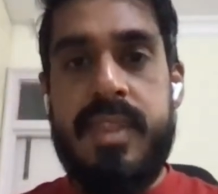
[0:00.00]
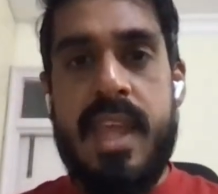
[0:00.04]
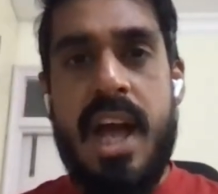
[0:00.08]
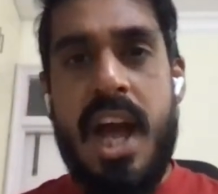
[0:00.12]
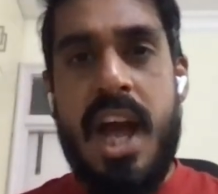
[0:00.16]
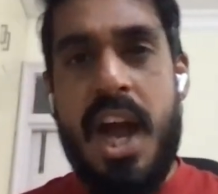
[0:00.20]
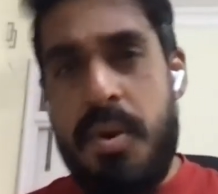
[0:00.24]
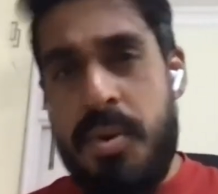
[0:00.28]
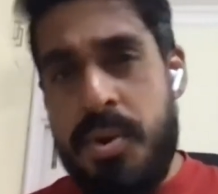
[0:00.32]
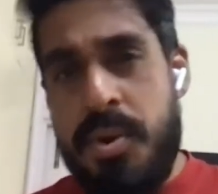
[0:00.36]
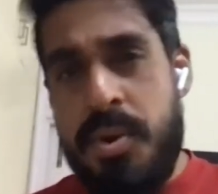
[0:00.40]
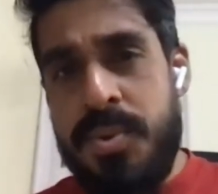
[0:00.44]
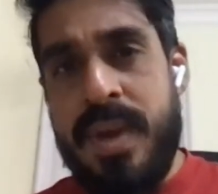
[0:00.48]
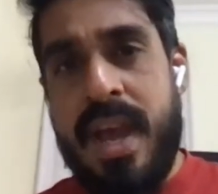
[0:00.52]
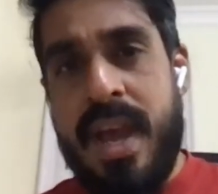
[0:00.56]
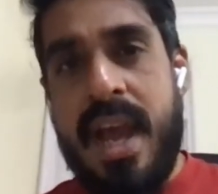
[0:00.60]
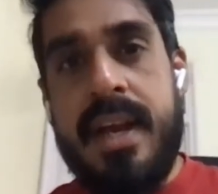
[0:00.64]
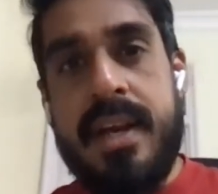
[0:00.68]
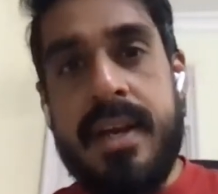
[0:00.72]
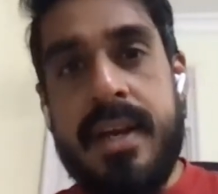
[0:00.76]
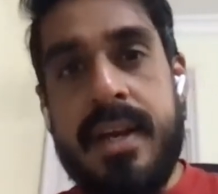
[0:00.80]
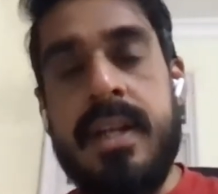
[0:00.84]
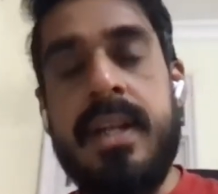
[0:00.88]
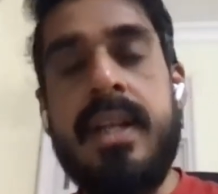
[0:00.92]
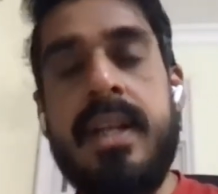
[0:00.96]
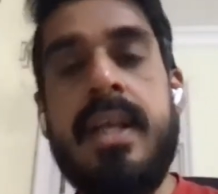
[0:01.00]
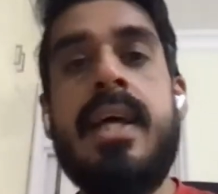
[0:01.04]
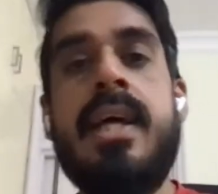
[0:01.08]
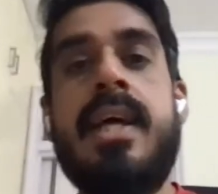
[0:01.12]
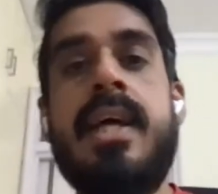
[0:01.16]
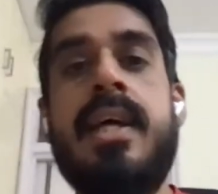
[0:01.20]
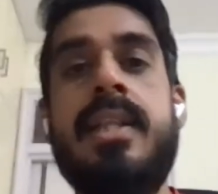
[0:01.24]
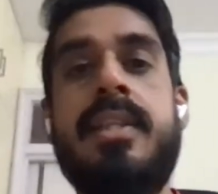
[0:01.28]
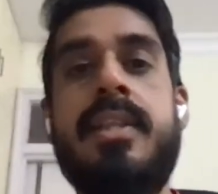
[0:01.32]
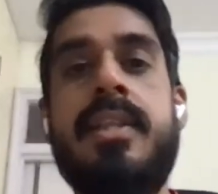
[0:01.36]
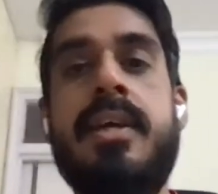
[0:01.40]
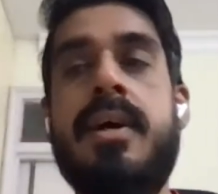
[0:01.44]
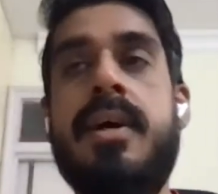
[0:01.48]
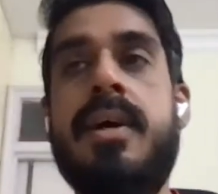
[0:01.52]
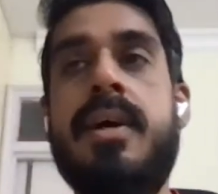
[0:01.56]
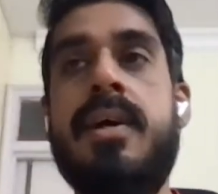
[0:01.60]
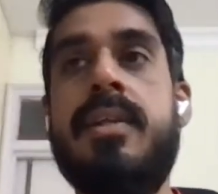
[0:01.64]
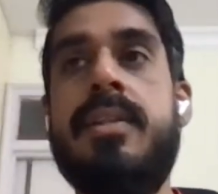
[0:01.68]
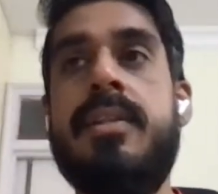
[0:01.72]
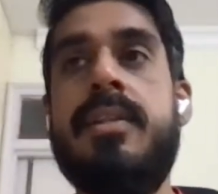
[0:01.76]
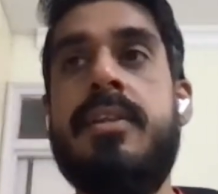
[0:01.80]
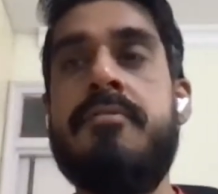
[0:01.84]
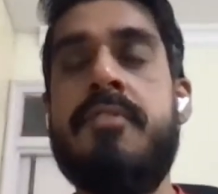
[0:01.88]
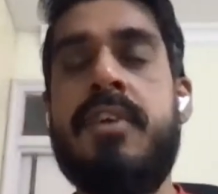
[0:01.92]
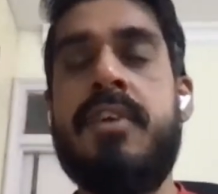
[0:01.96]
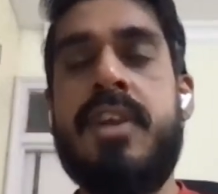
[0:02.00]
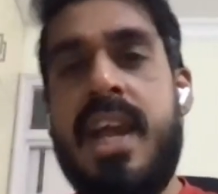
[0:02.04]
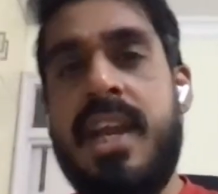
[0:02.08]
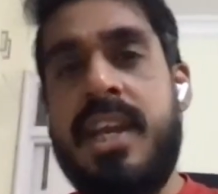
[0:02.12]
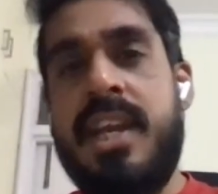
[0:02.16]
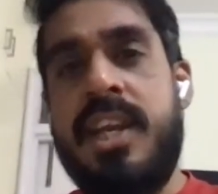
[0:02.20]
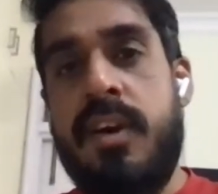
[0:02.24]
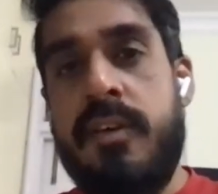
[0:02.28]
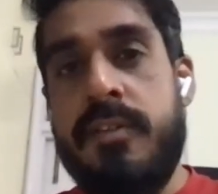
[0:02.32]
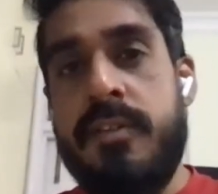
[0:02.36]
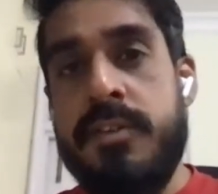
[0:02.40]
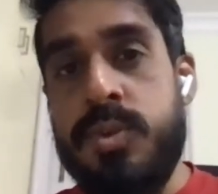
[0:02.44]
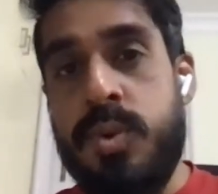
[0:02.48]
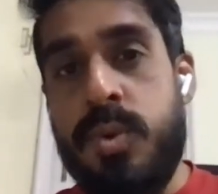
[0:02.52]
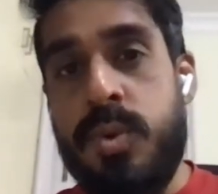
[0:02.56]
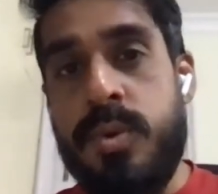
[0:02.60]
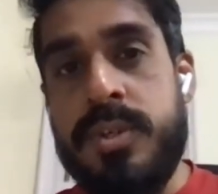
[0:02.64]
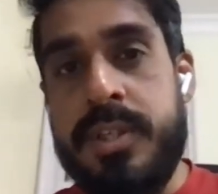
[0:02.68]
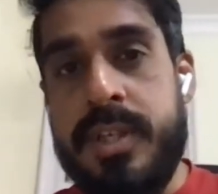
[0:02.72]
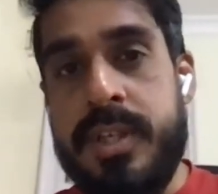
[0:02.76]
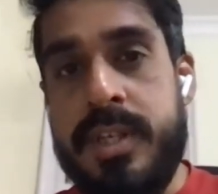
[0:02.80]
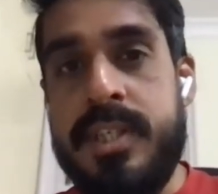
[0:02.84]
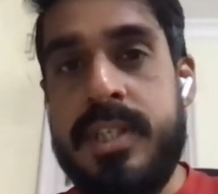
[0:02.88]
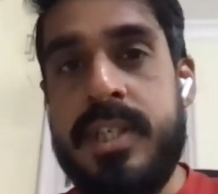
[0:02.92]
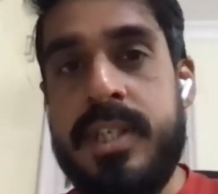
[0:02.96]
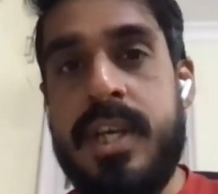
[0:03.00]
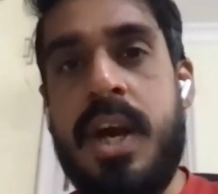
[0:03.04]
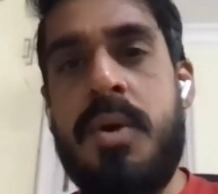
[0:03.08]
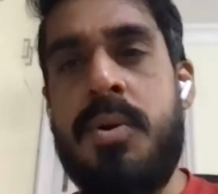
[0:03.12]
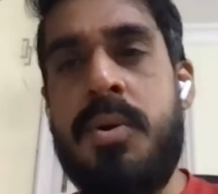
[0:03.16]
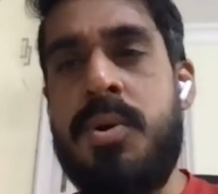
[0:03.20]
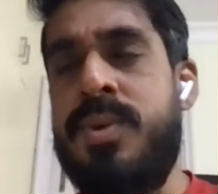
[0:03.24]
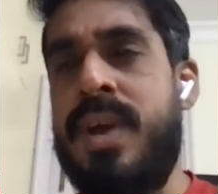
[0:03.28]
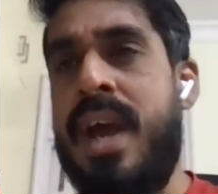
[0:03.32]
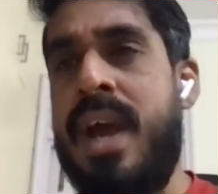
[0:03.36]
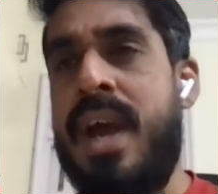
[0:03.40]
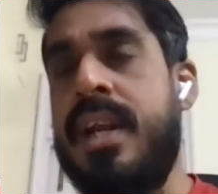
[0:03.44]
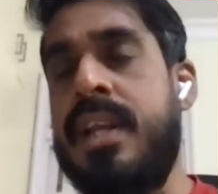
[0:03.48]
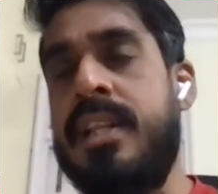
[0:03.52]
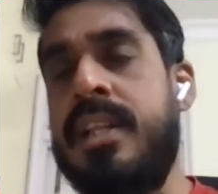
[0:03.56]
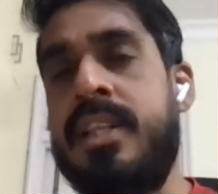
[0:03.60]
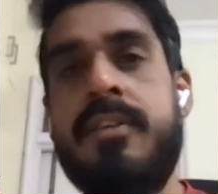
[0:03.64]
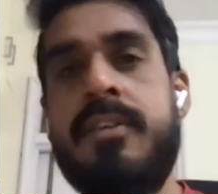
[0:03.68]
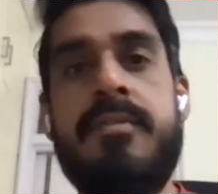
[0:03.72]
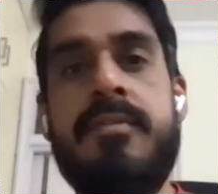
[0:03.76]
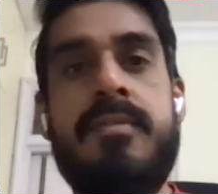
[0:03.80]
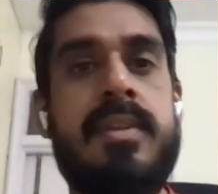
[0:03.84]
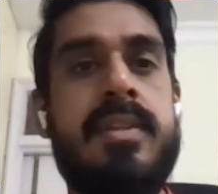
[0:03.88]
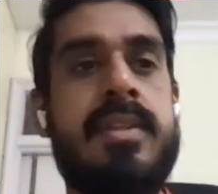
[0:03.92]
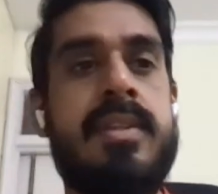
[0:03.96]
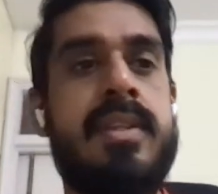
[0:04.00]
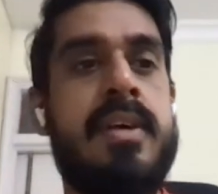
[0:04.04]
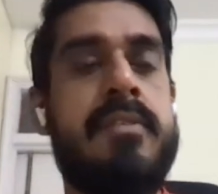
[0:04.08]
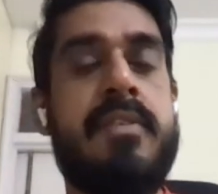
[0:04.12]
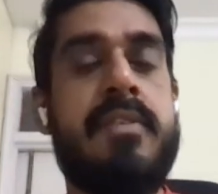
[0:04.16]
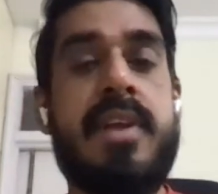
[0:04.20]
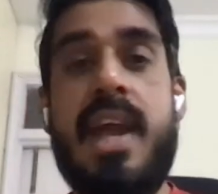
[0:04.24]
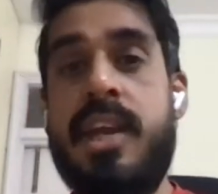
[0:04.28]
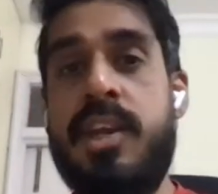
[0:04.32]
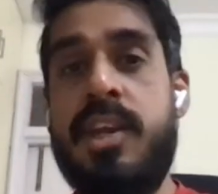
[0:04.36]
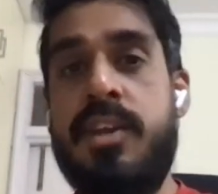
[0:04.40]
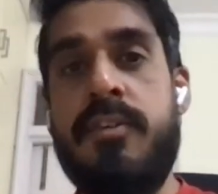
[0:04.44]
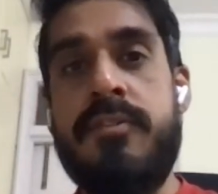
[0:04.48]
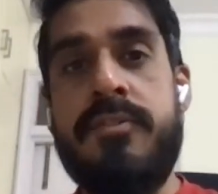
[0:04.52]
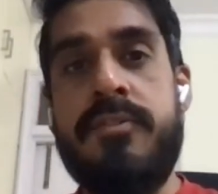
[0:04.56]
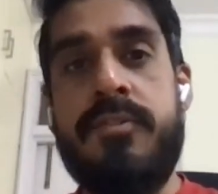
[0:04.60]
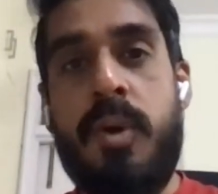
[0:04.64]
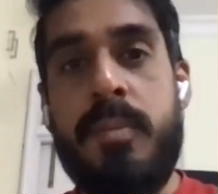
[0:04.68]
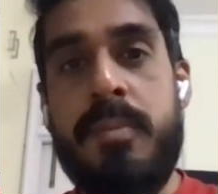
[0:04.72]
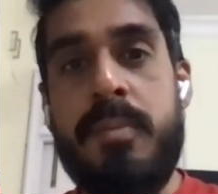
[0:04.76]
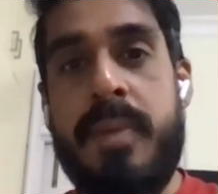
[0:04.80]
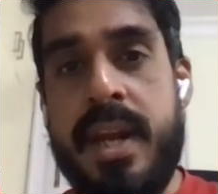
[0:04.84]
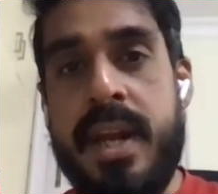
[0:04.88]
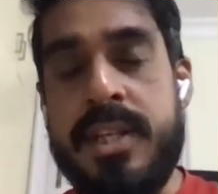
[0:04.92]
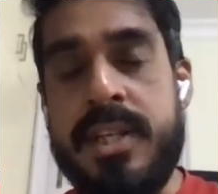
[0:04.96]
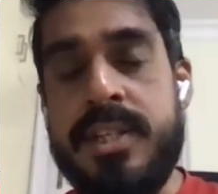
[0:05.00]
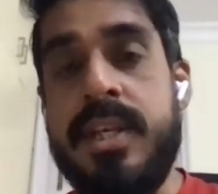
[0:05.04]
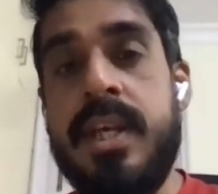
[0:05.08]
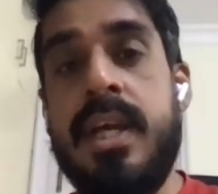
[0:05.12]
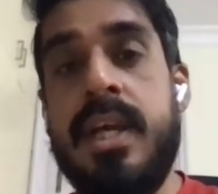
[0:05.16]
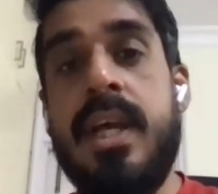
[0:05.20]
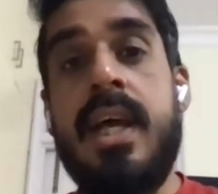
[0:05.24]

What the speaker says: How do you handle the variety of sources? How do you handle the variety of formats?